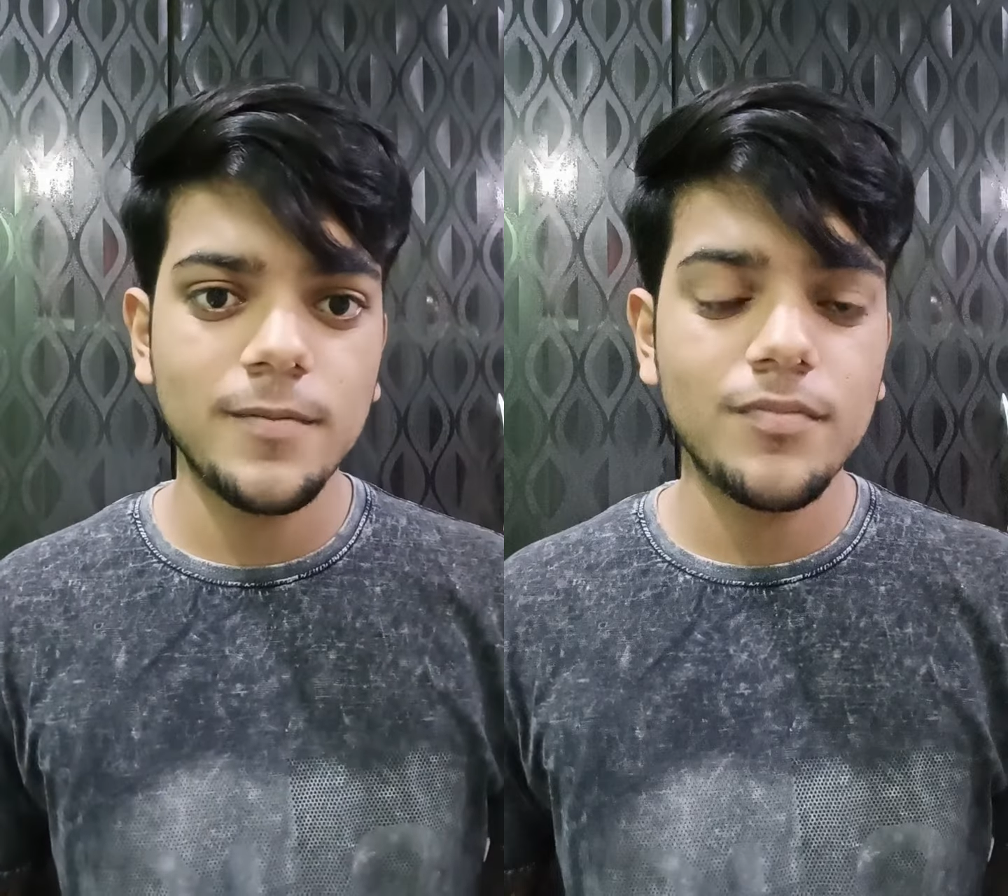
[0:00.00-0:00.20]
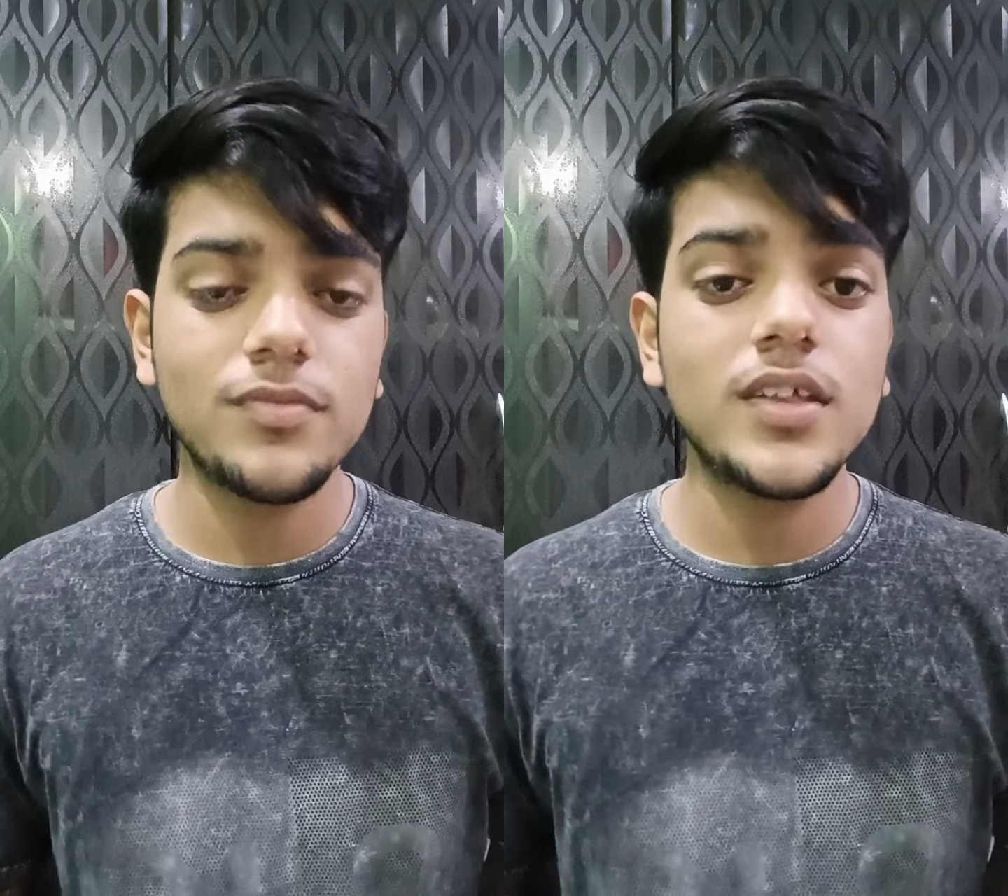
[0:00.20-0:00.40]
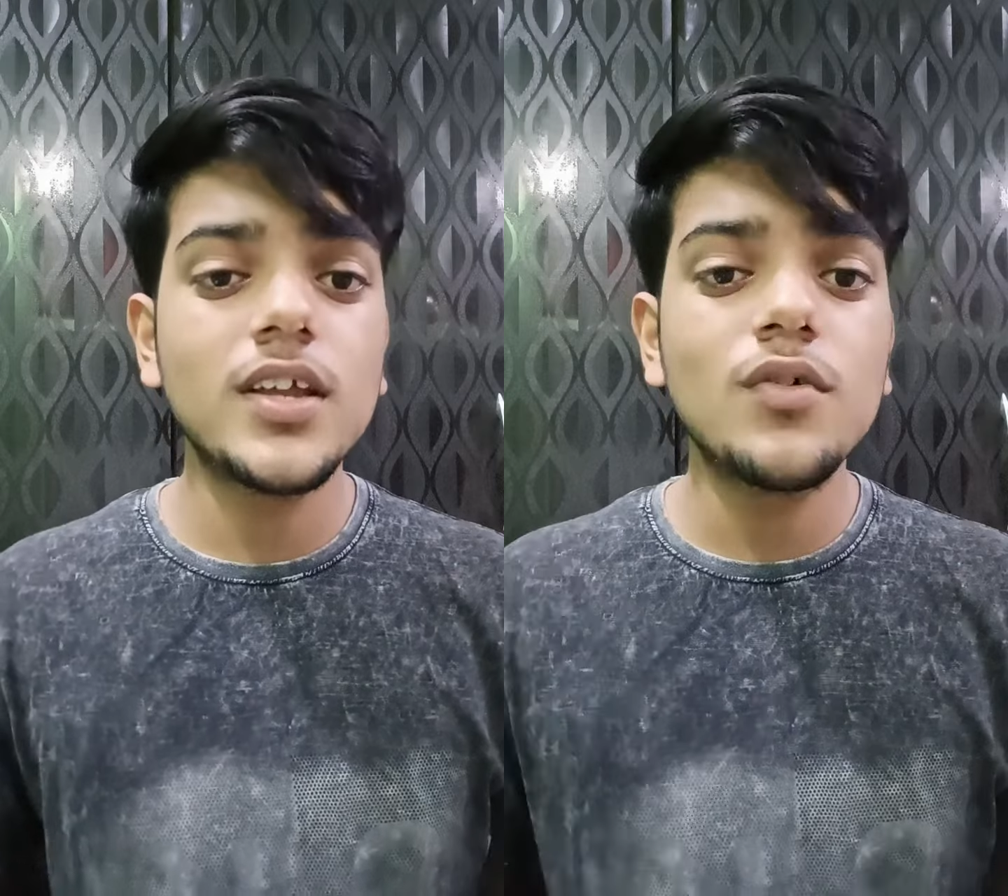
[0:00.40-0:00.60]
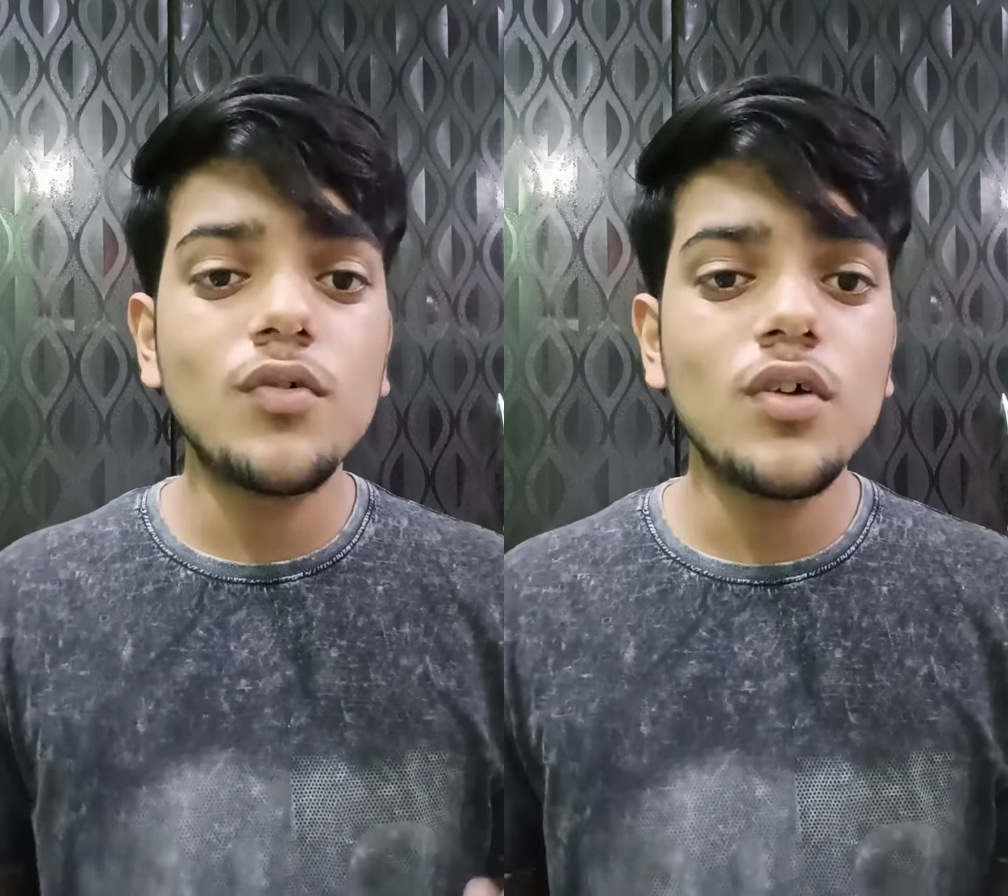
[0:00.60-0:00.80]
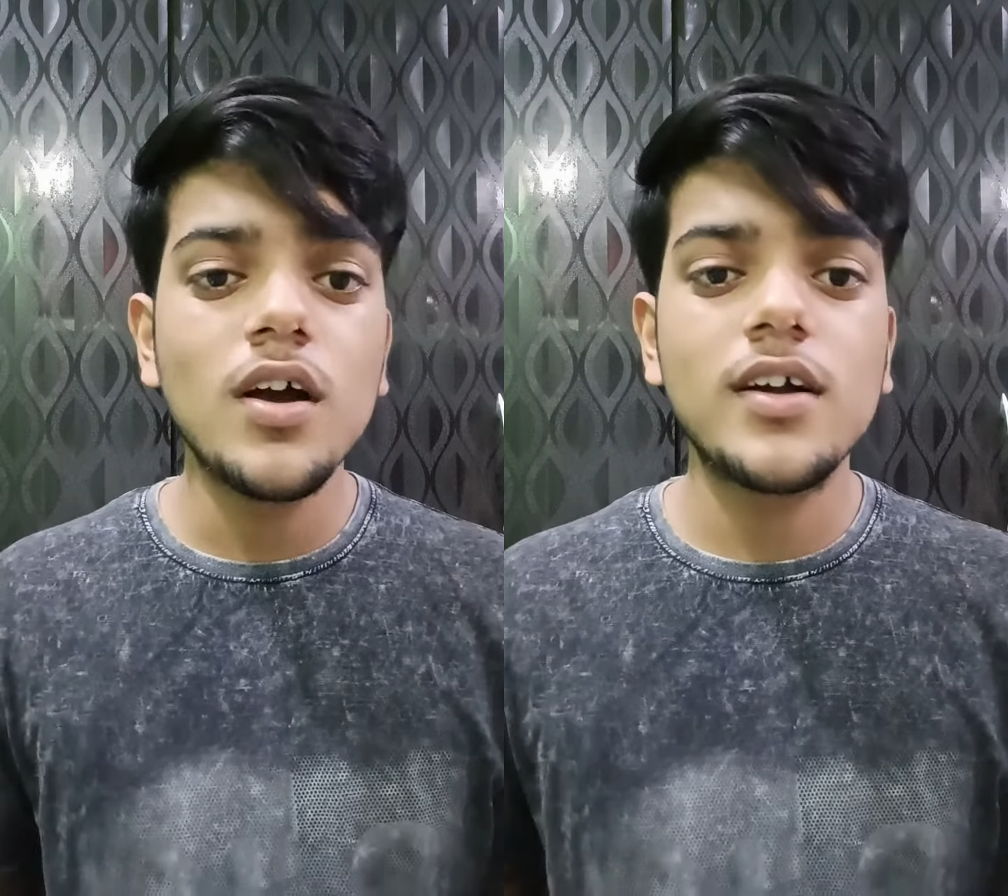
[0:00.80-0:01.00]
They
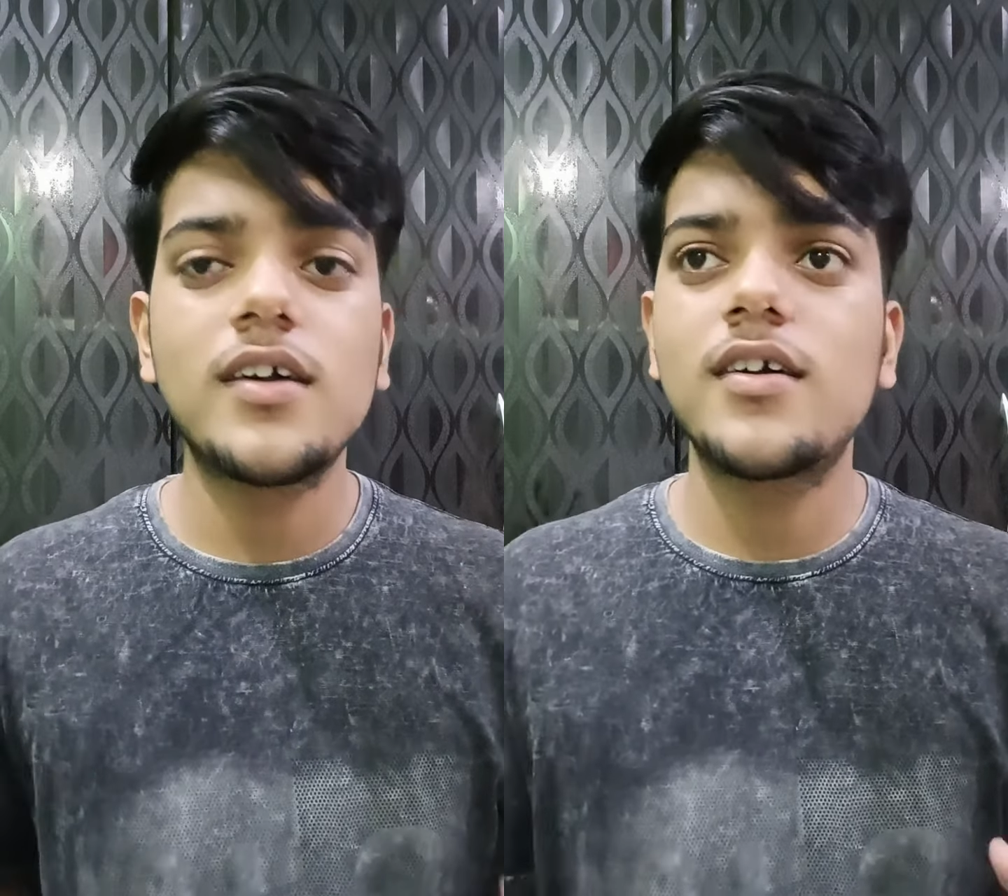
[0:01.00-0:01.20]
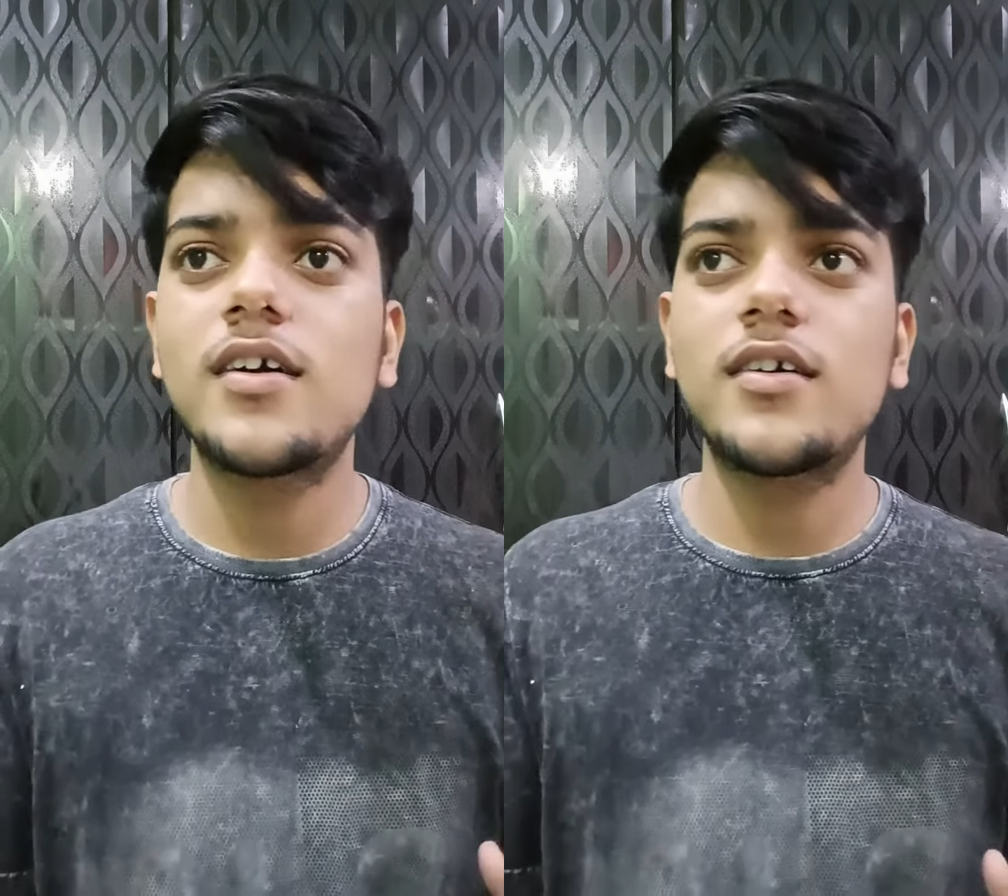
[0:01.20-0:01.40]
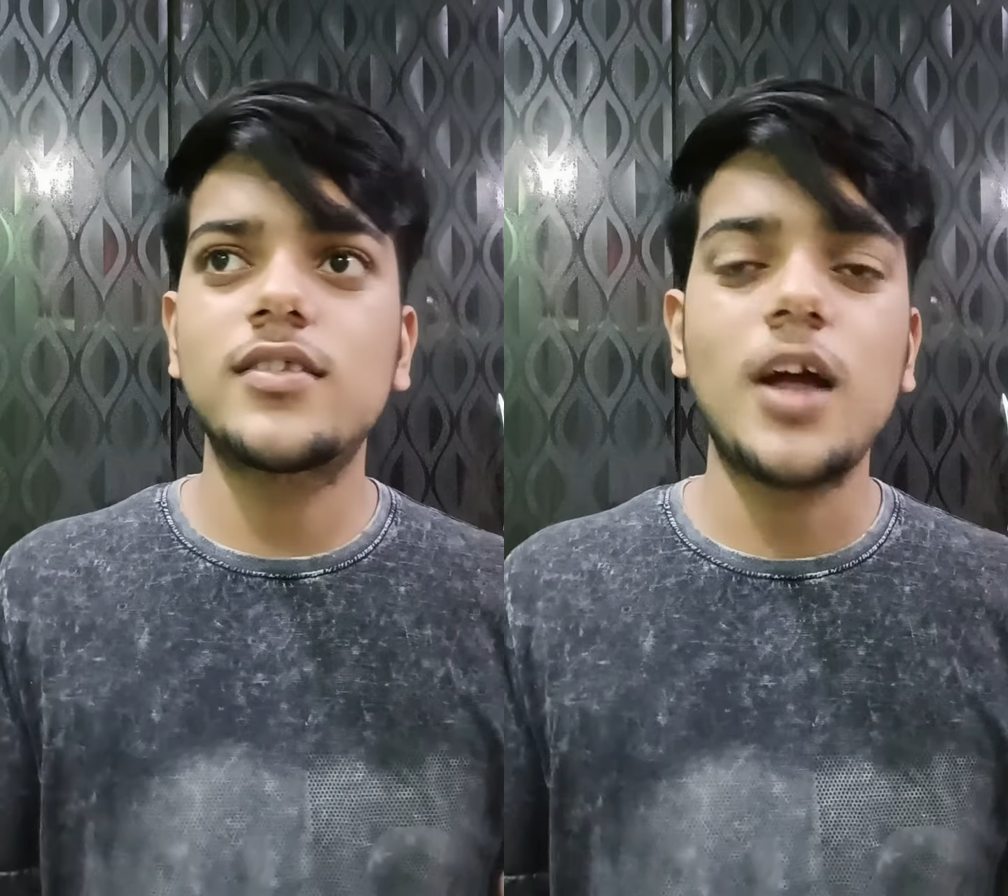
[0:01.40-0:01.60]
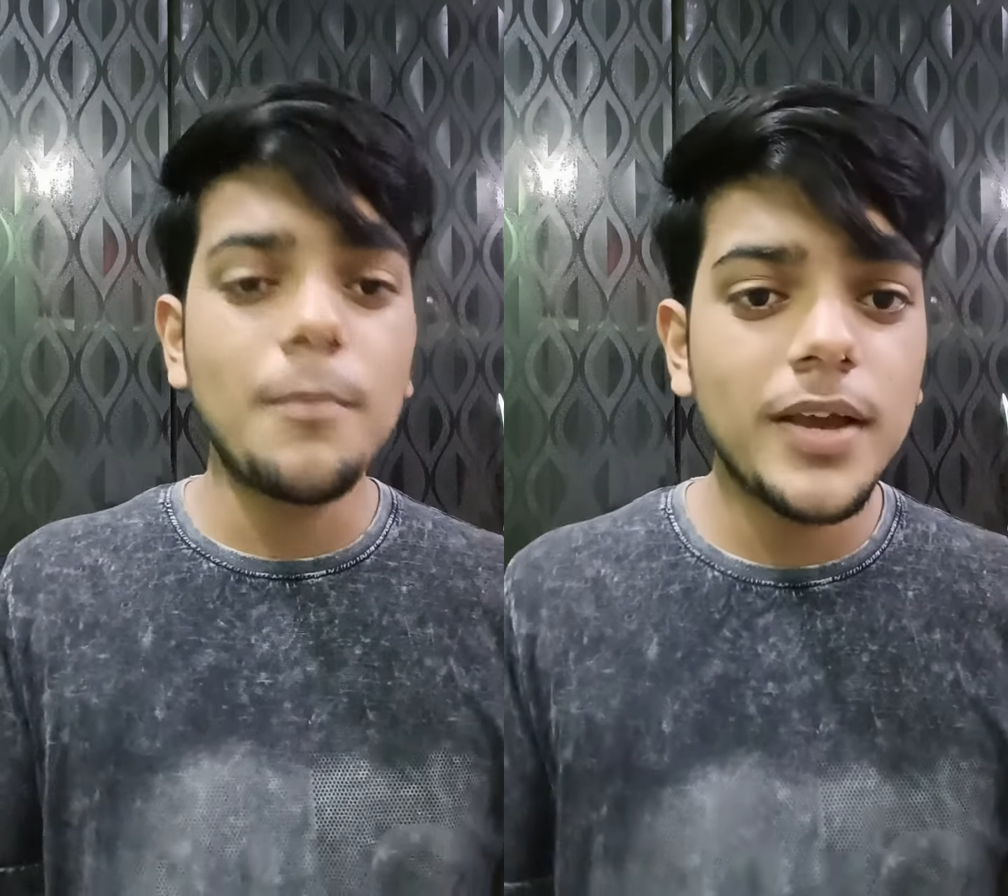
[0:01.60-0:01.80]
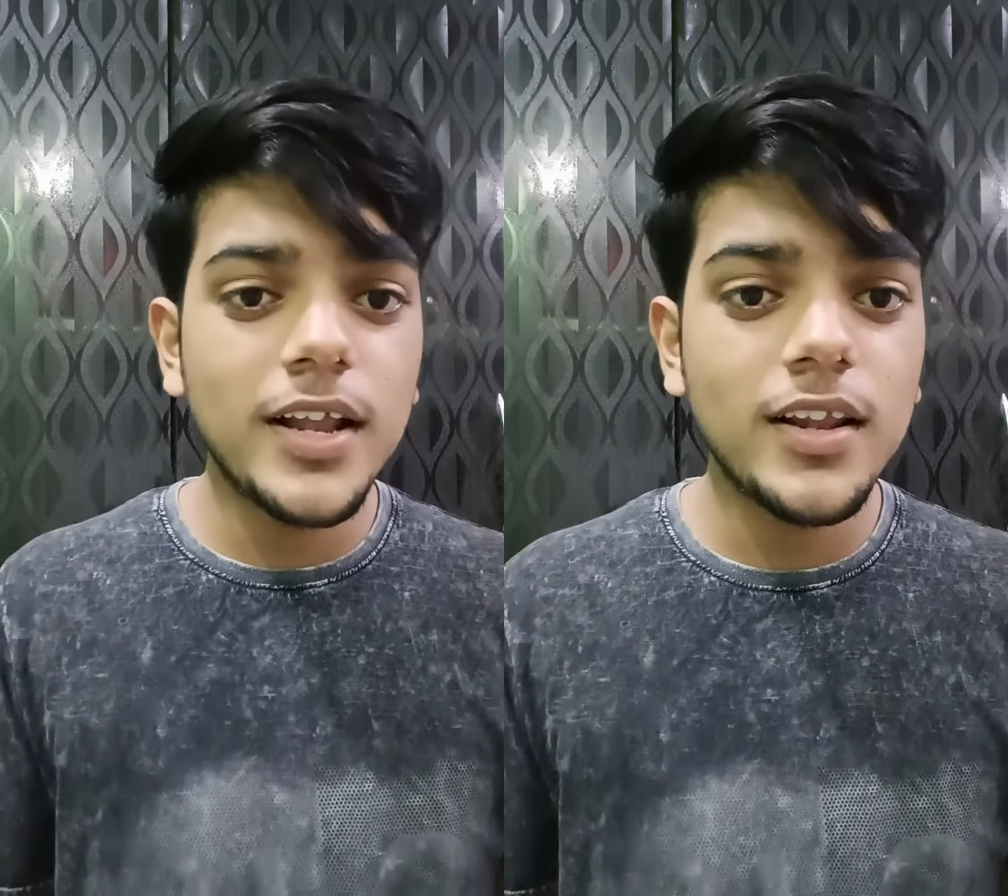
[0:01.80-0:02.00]
know
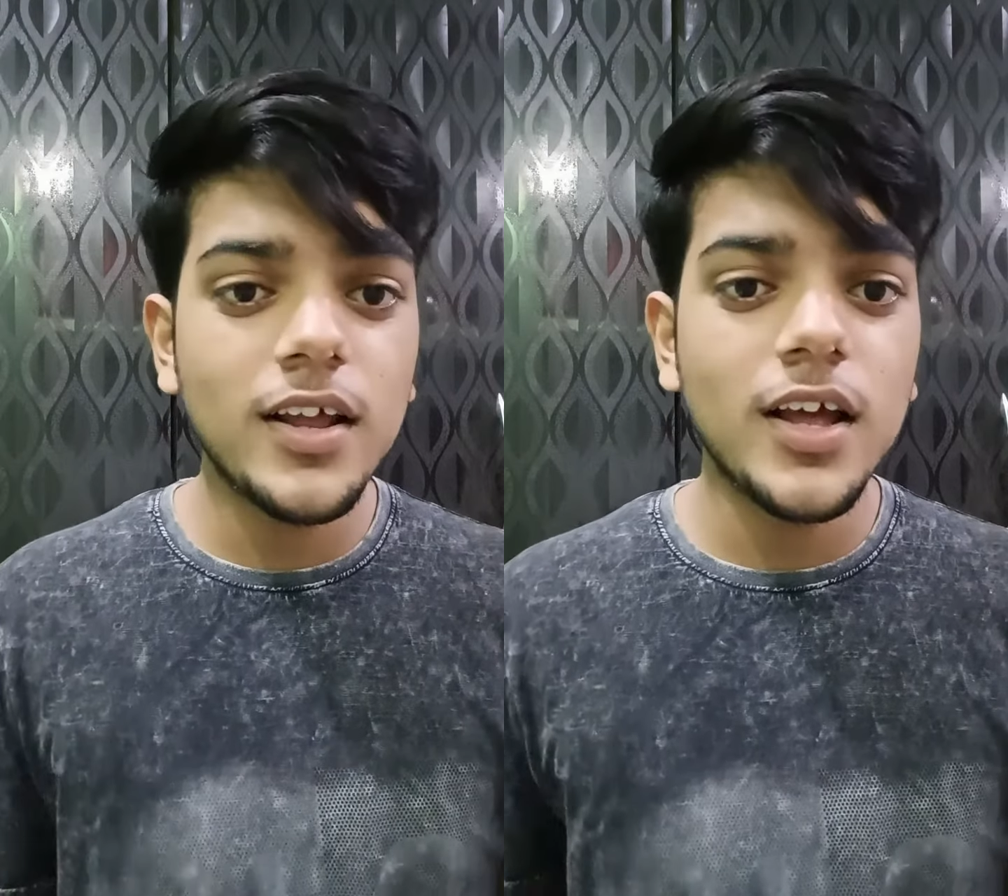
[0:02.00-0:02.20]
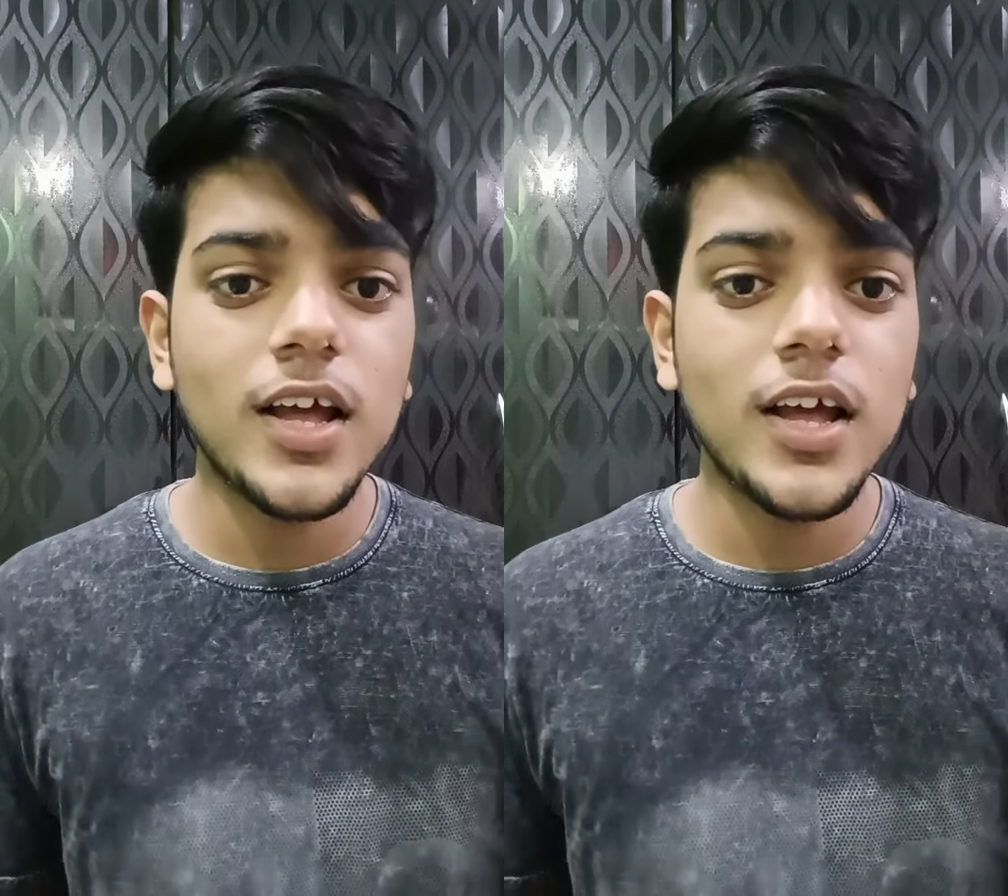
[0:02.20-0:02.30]
Tamil,